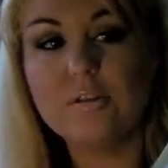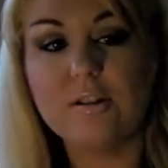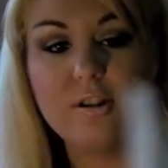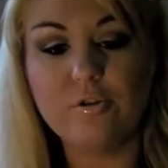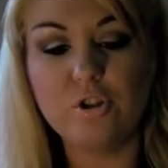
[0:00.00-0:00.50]
So
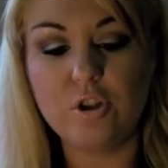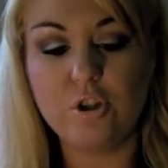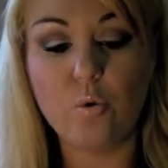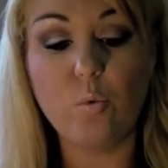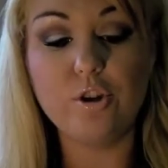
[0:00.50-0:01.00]
it tells you, you
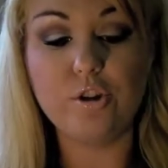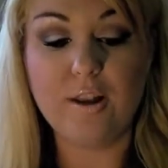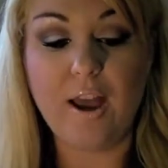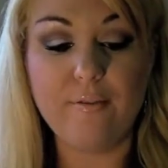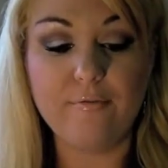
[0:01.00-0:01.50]
know, what you
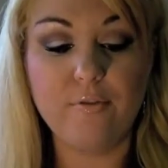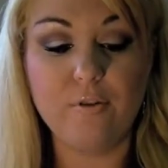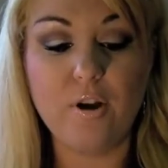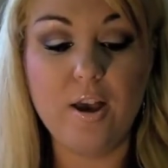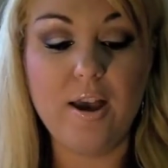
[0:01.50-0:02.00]
can have
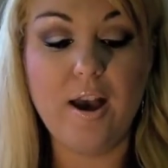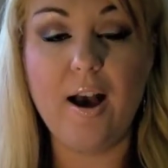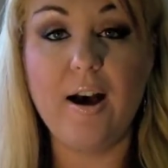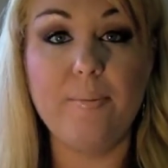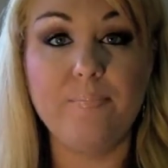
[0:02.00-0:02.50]
for,
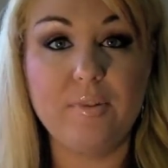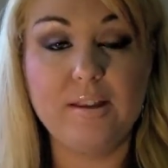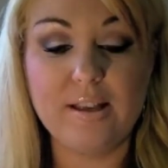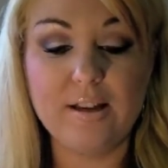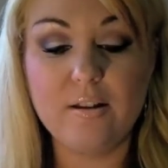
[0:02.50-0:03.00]
um,
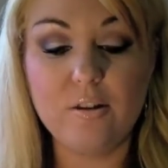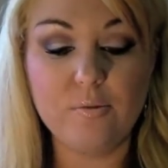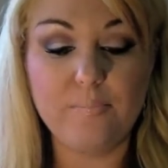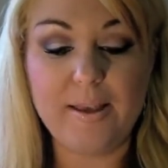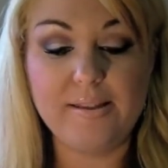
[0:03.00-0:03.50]
there's like a,
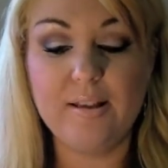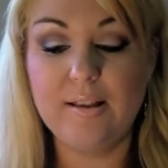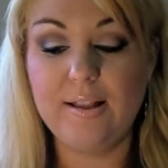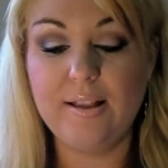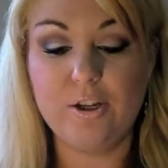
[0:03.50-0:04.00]

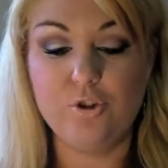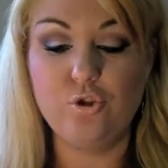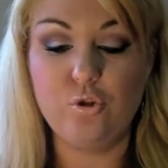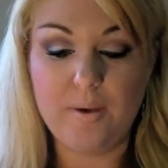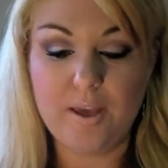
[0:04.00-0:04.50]
basically like a
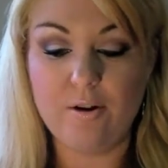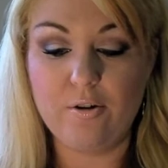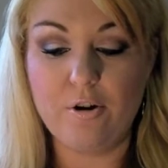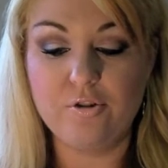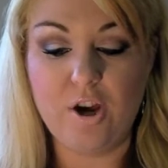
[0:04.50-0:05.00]

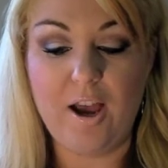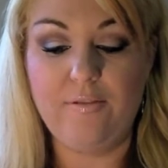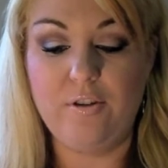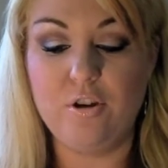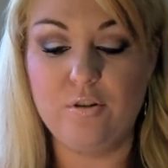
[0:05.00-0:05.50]
superhero
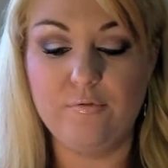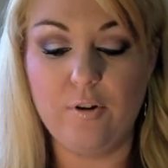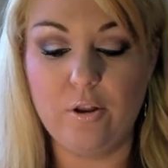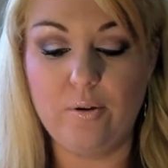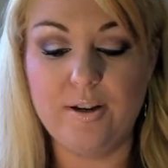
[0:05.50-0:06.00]
diet that you can
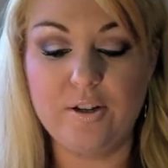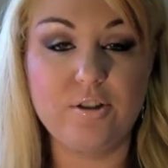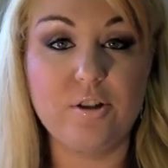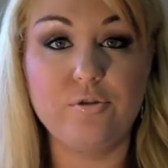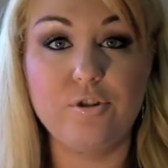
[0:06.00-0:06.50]
follow. And it
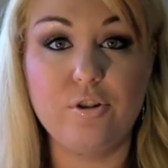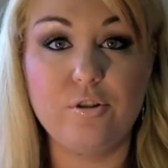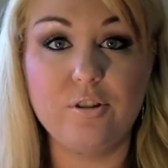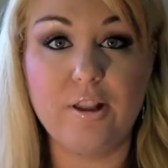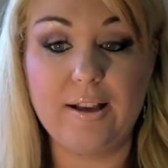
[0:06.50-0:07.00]
tells
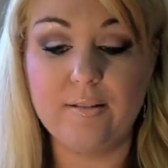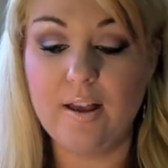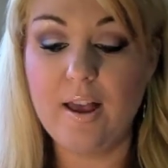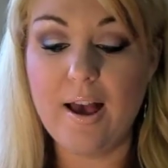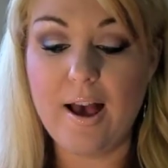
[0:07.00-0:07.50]
you like
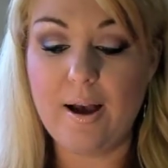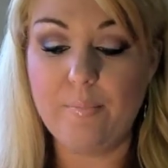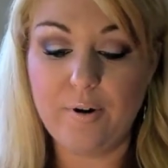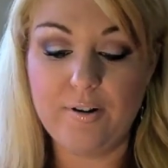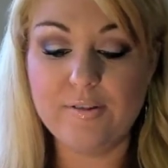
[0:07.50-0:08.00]

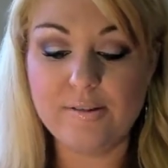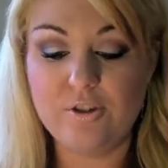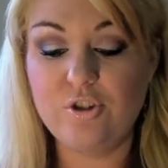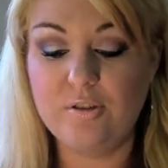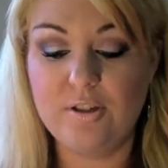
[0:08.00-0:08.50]
um, breakfast,
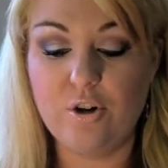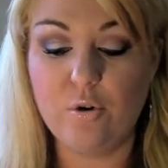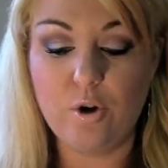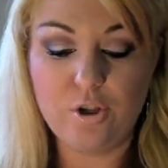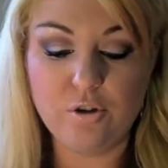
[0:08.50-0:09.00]
lunch and
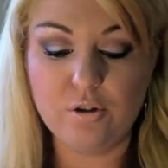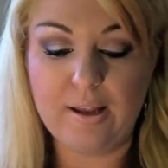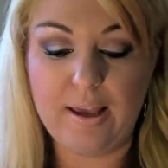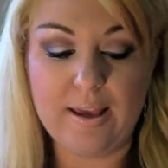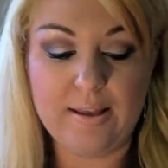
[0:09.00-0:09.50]
dinner, what you can
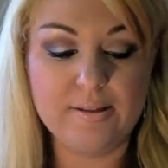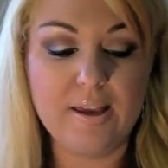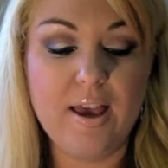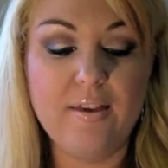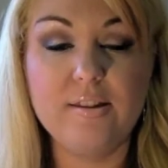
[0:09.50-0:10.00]

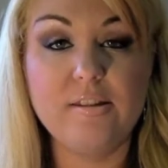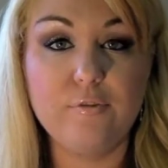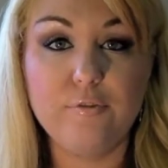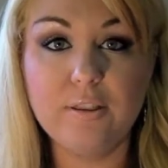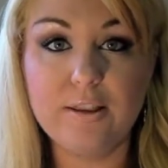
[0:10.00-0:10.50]
eat. There's
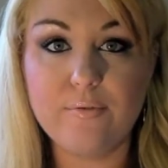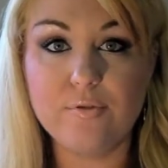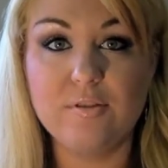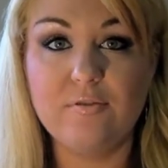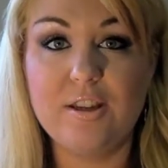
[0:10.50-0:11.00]
different
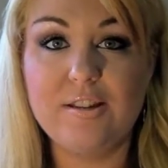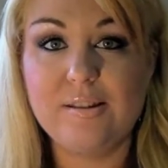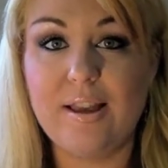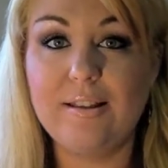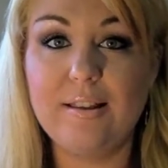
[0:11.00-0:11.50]
levels of
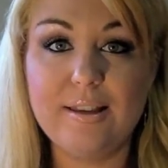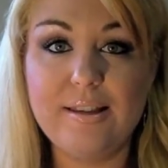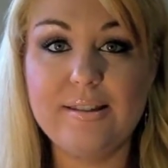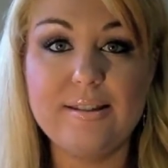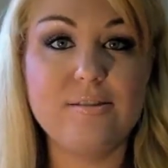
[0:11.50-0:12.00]
this. Like
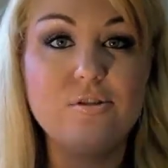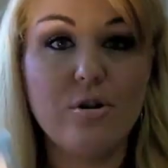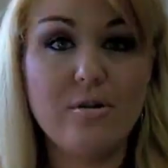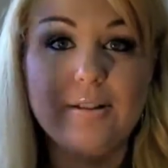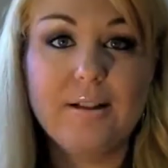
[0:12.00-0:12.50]
Alicia is
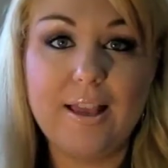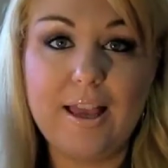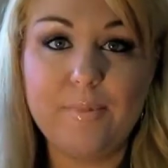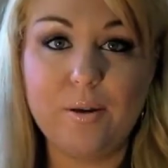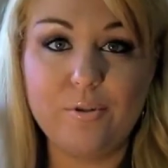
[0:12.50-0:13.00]
not
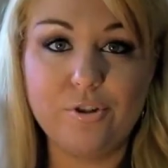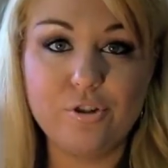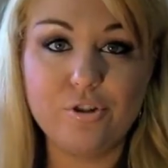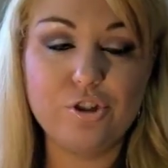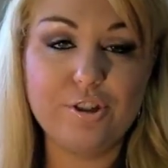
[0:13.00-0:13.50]
claiming when
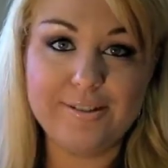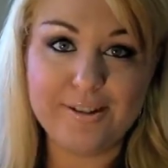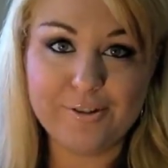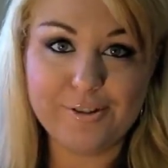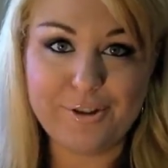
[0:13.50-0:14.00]
she
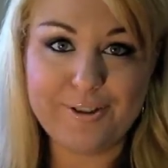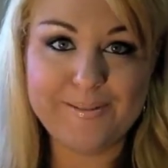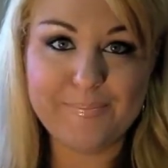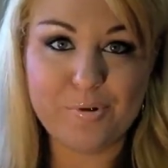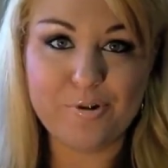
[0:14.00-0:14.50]
sells you
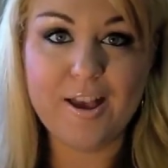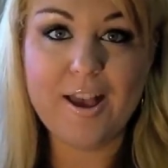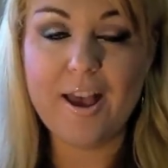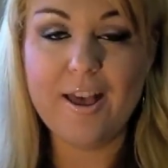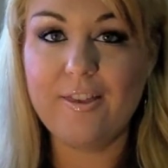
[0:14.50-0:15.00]
this book
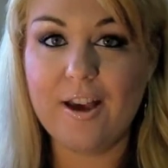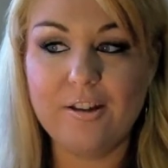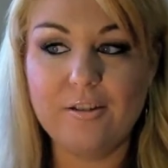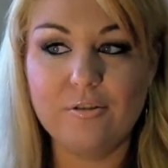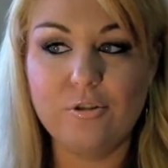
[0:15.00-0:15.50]

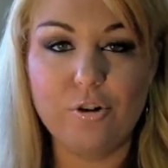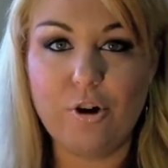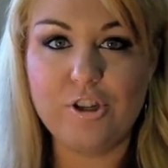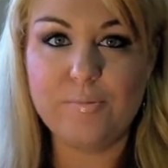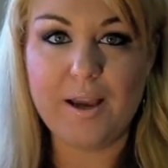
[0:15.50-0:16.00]
that you're
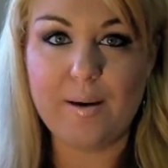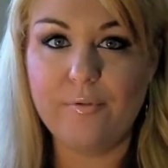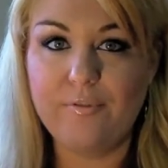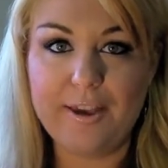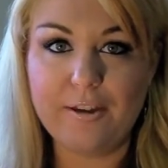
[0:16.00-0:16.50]
going to become
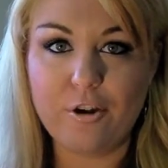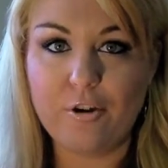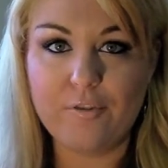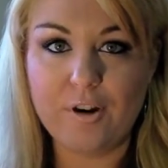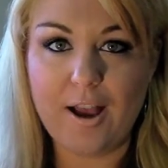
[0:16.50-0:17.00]
a vegan
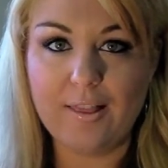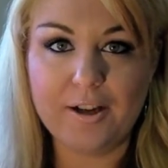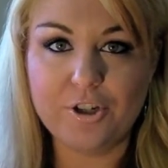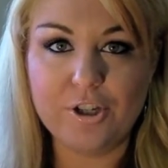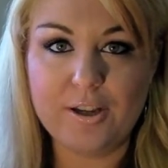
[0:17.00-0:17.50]
overnight
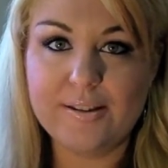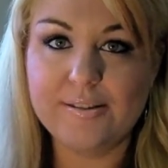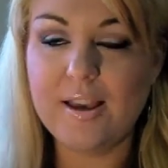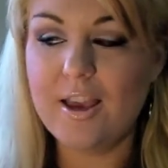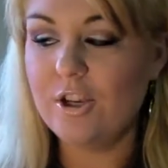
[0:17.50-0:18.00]
like she is.